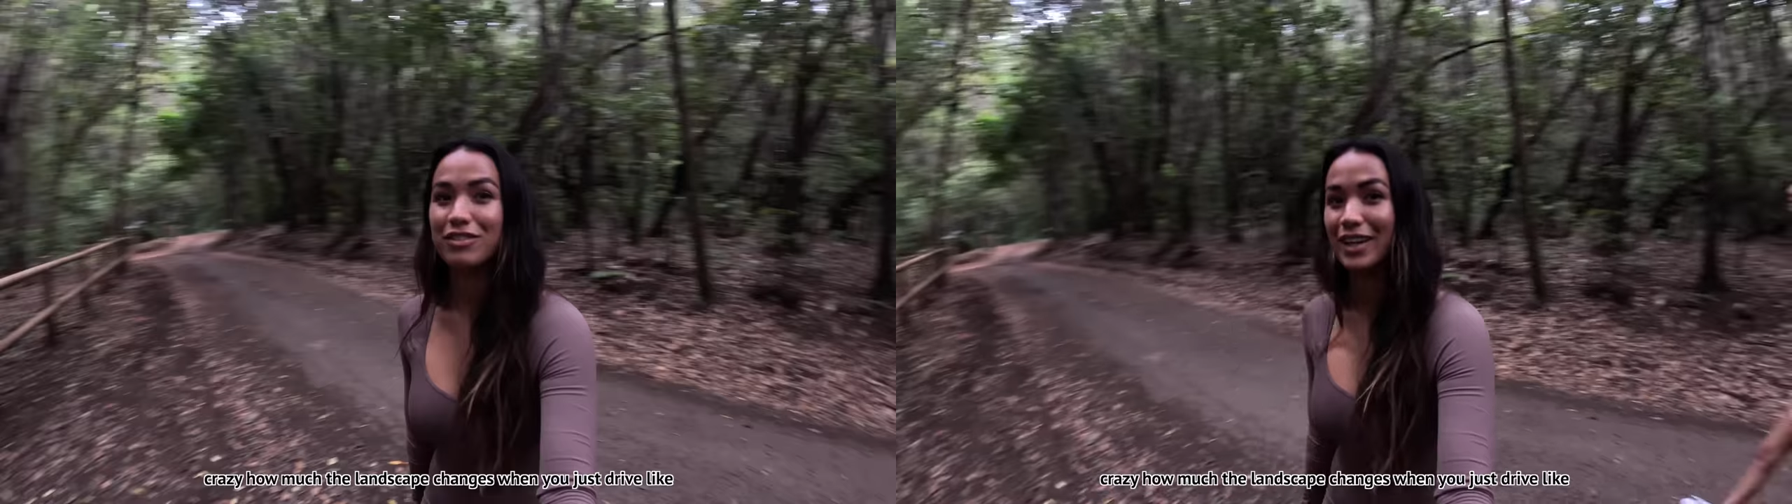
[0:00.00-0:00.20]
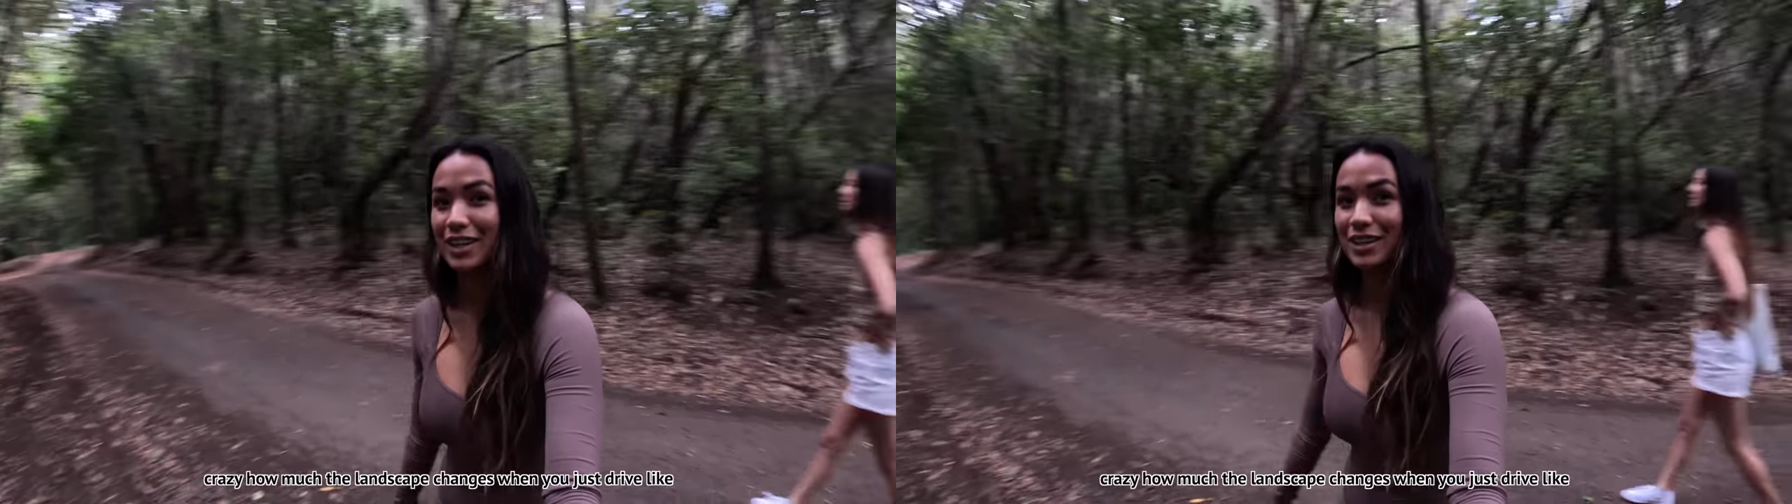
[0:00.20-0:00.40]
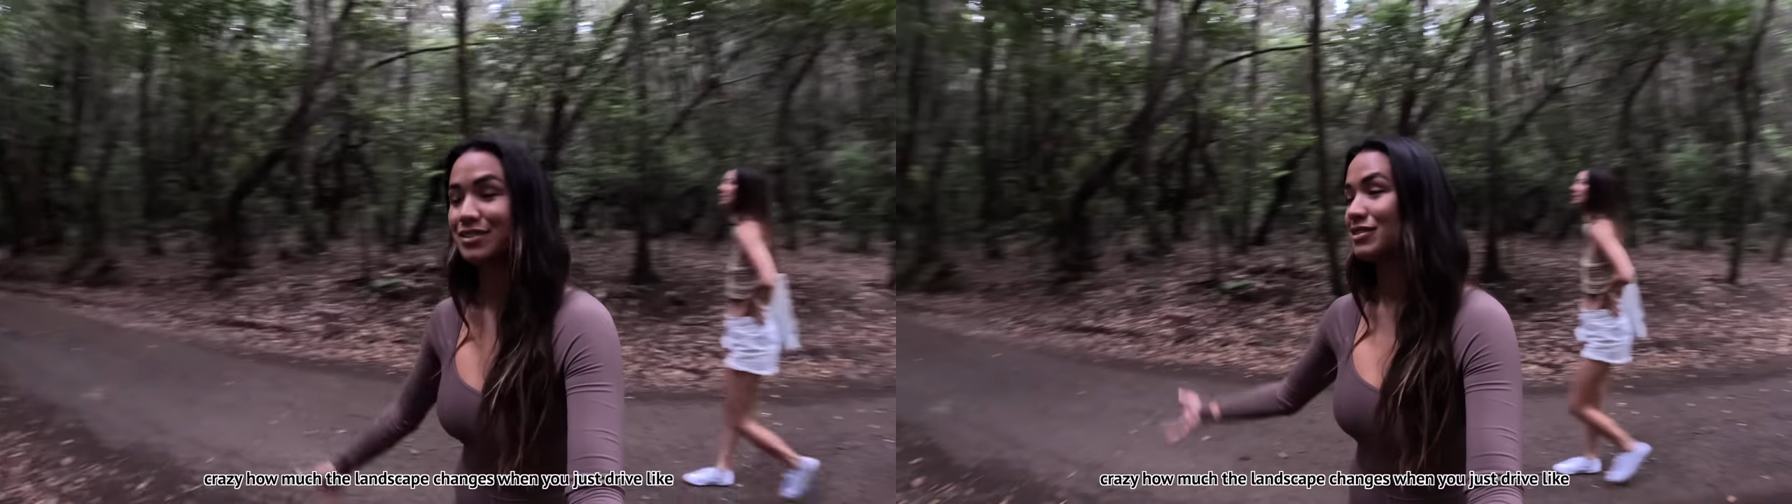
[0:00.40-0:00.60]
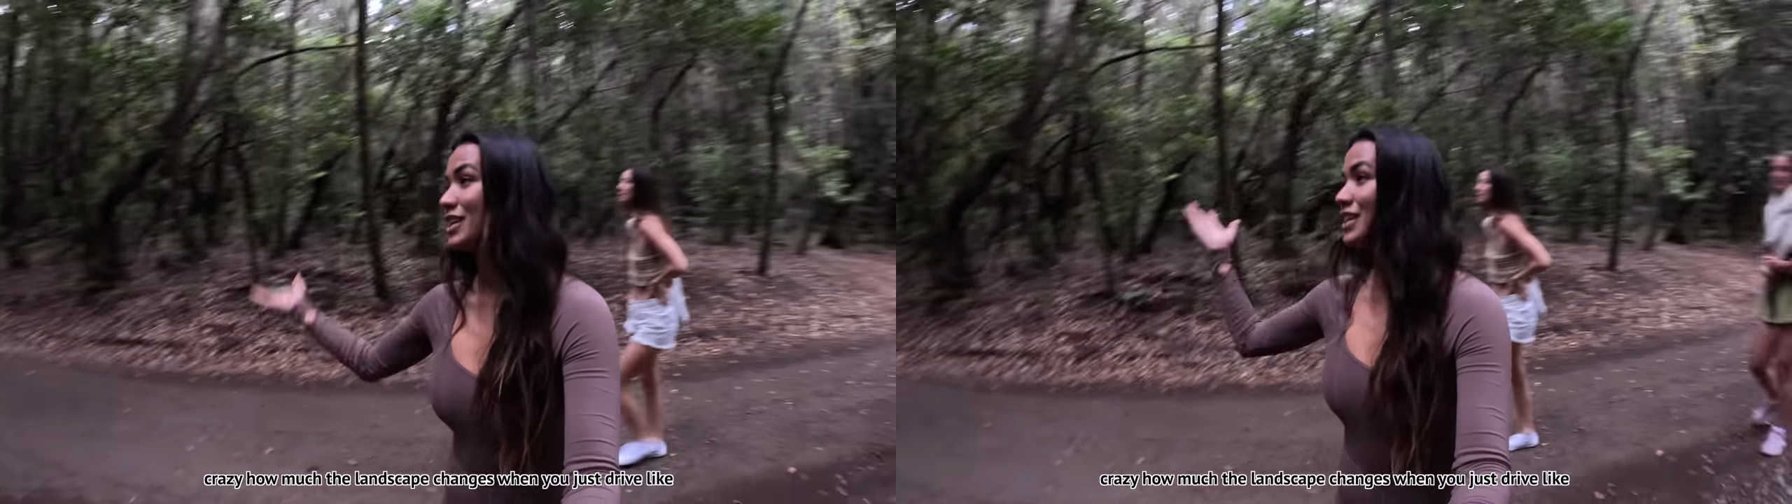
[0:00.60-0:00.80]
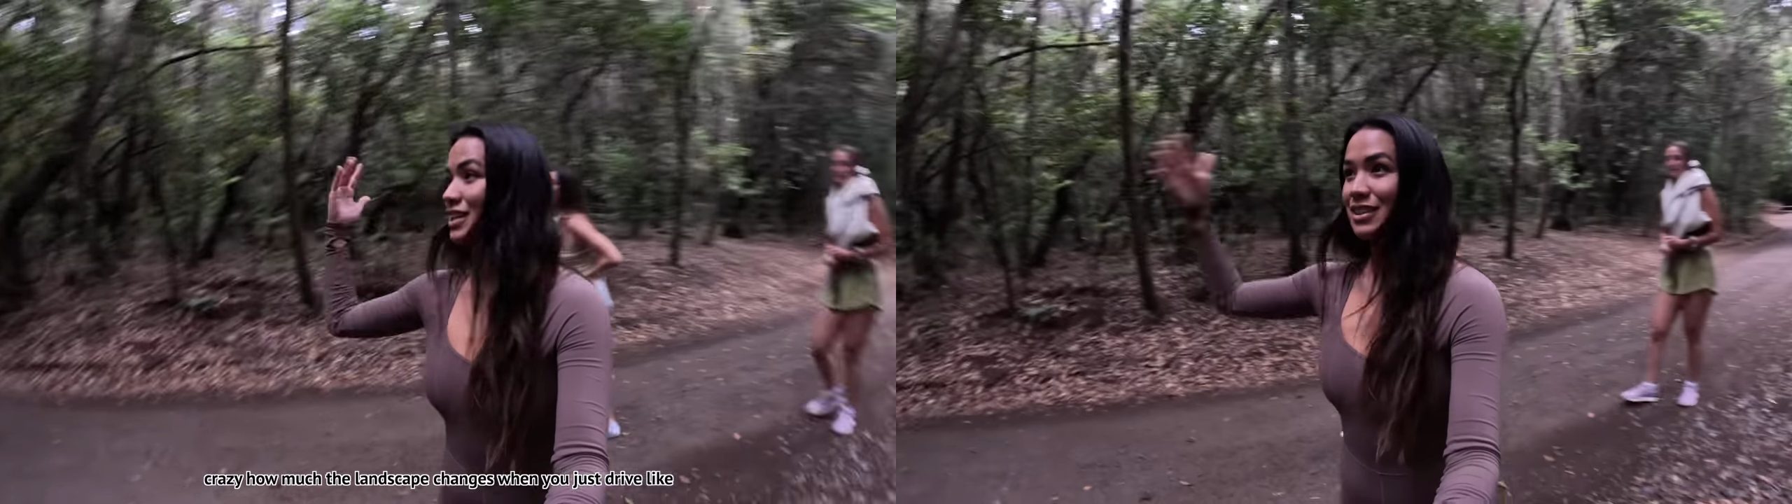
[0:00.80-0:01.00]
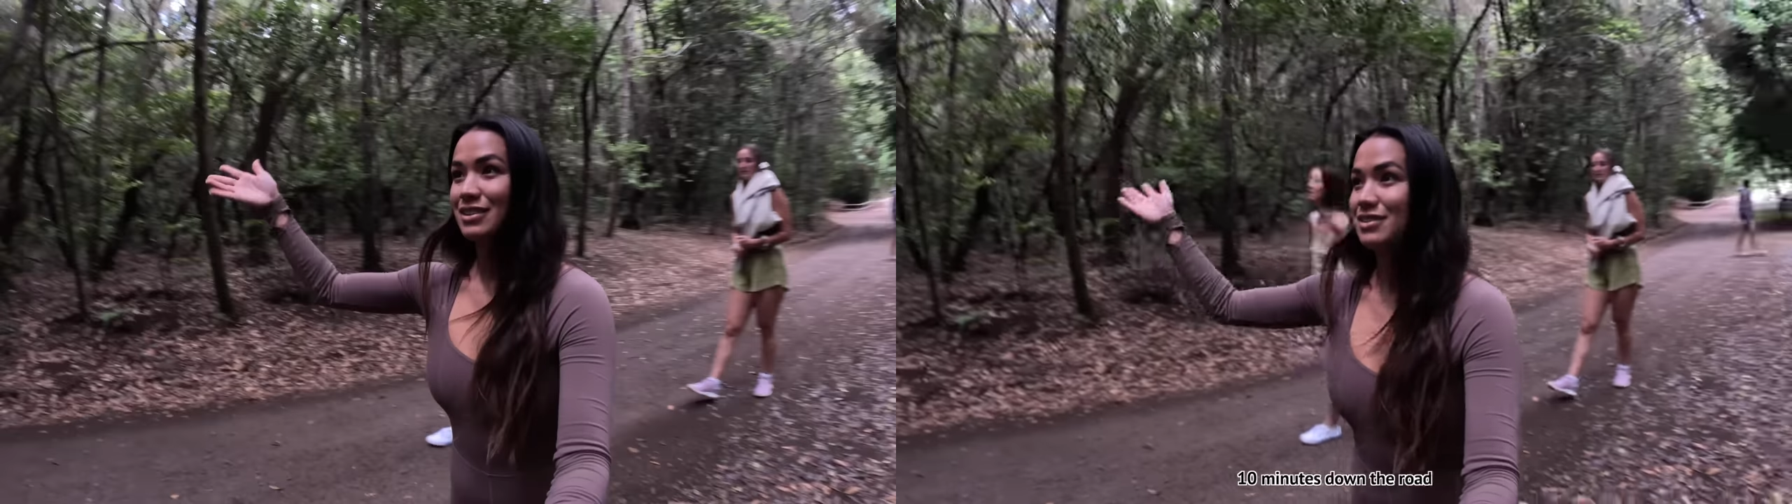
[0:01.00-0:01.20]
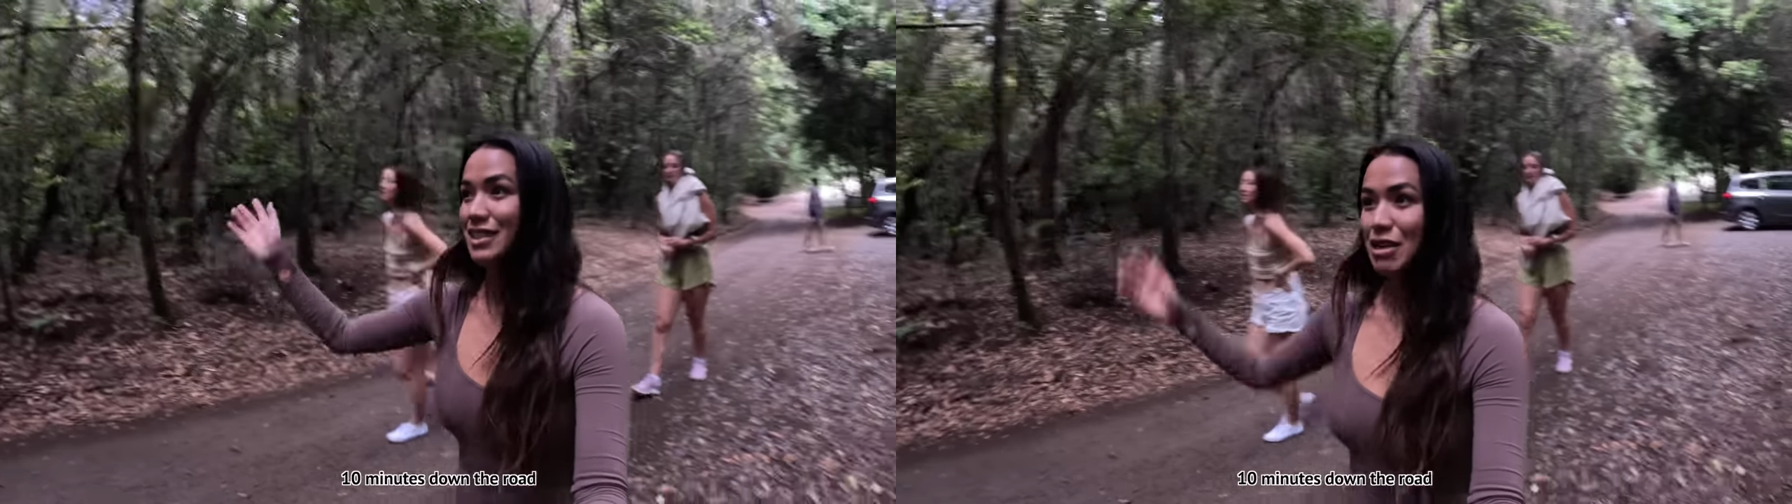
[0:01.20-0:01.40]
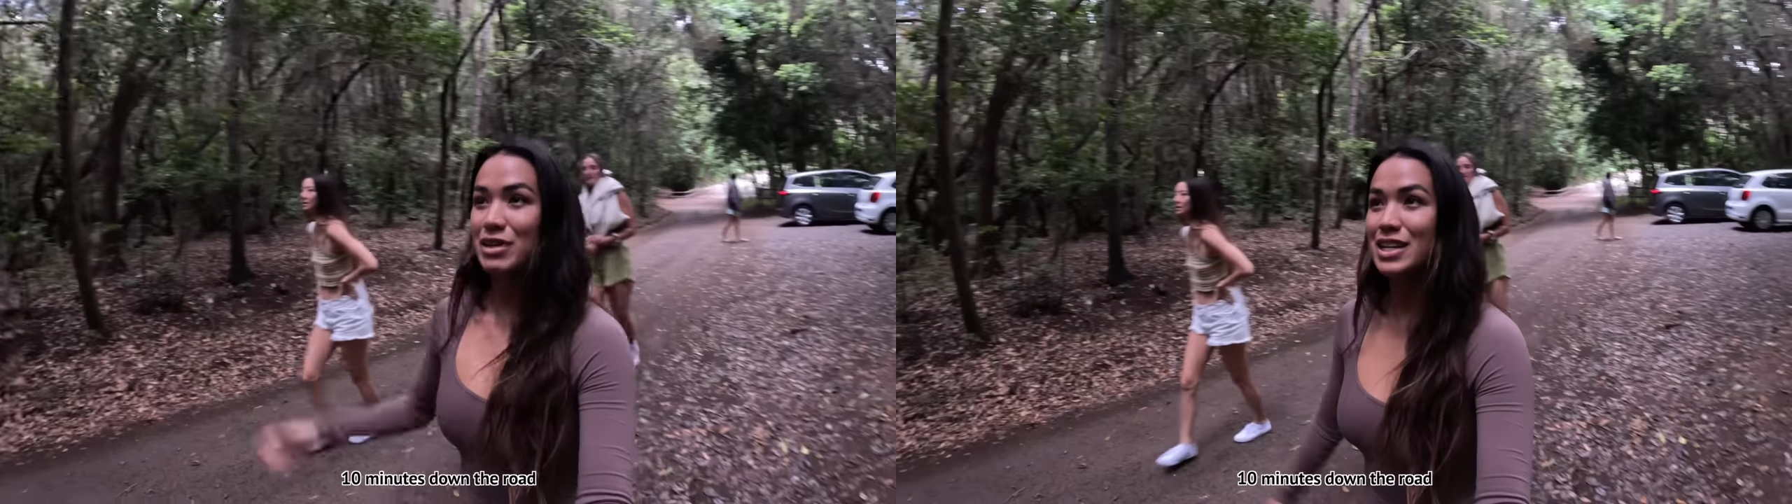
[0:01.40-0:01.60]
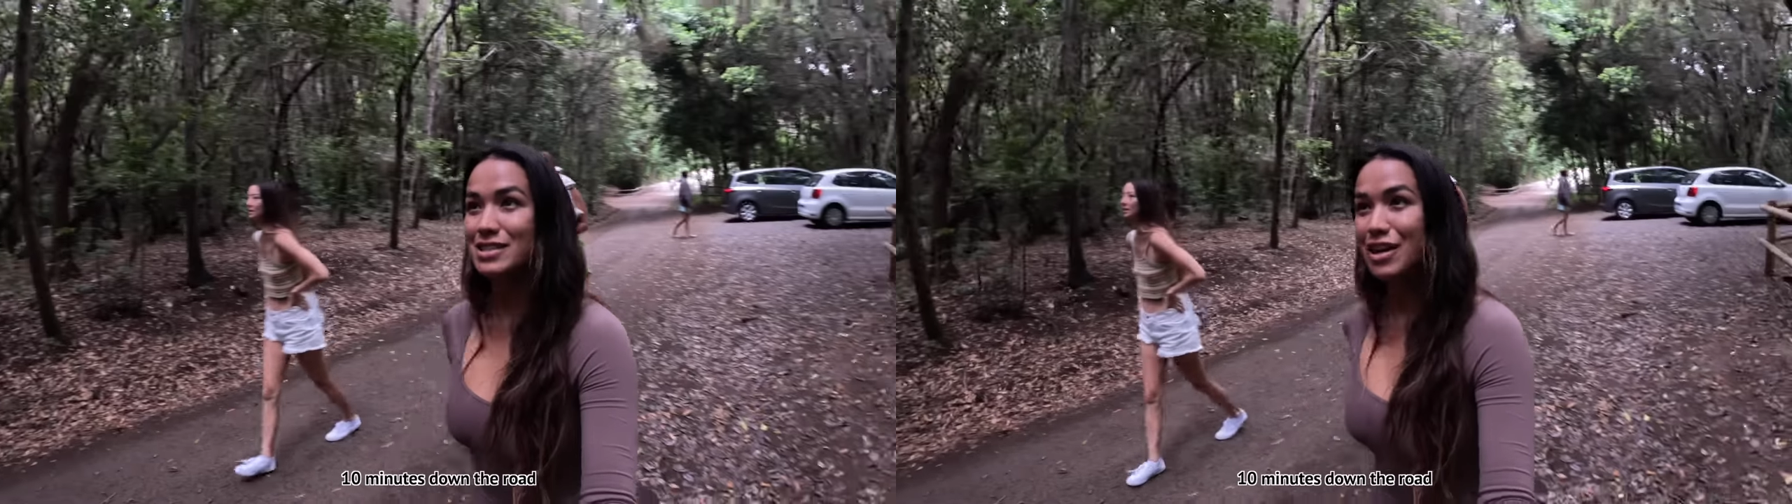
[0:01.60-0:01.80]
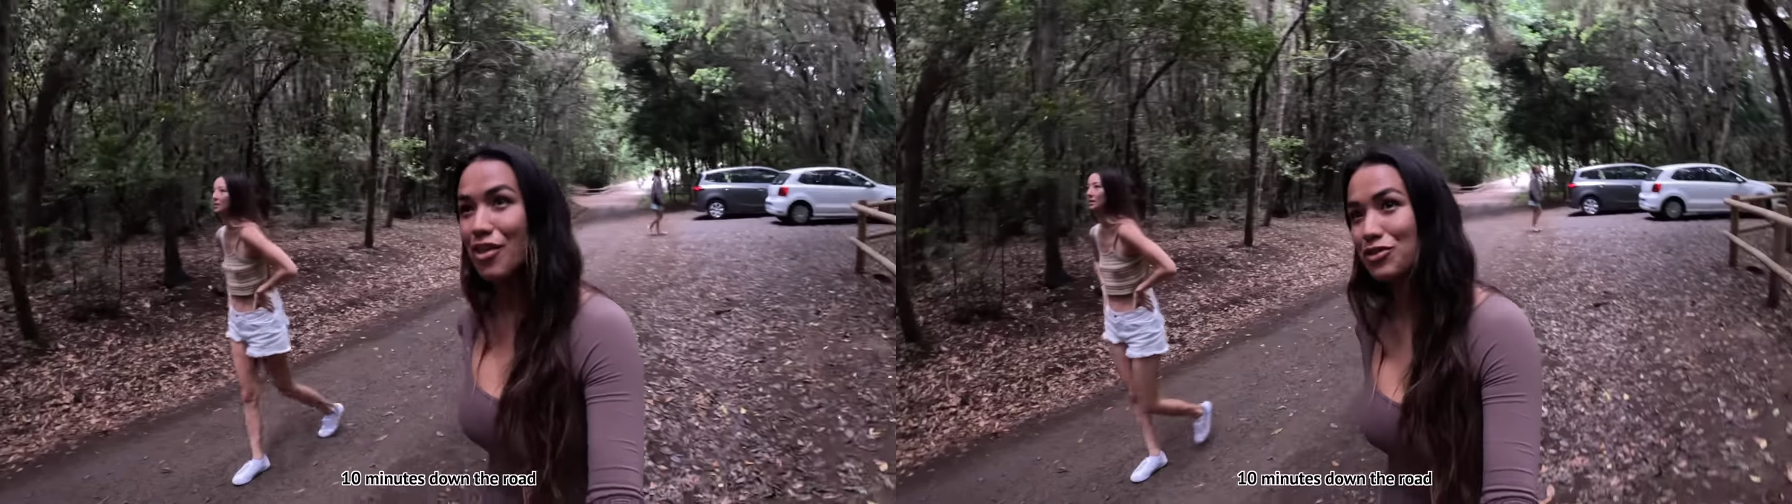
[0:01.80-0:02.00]
like 10
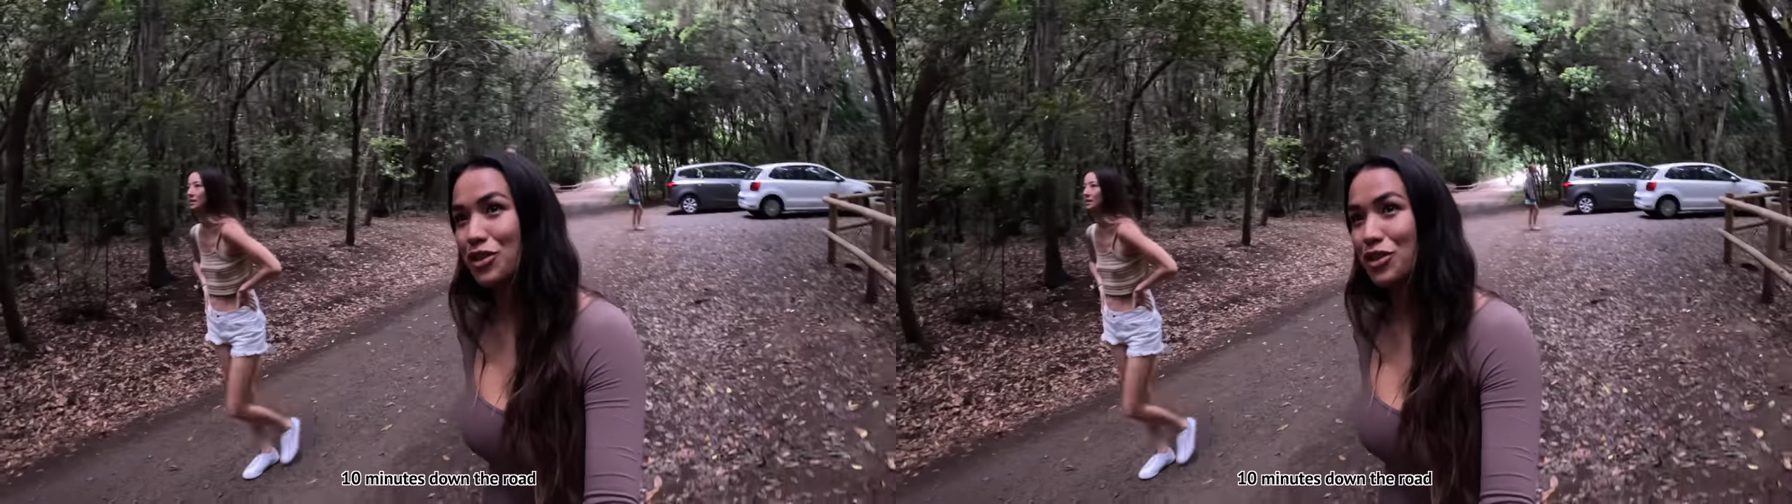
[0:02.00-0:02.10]
minutes down the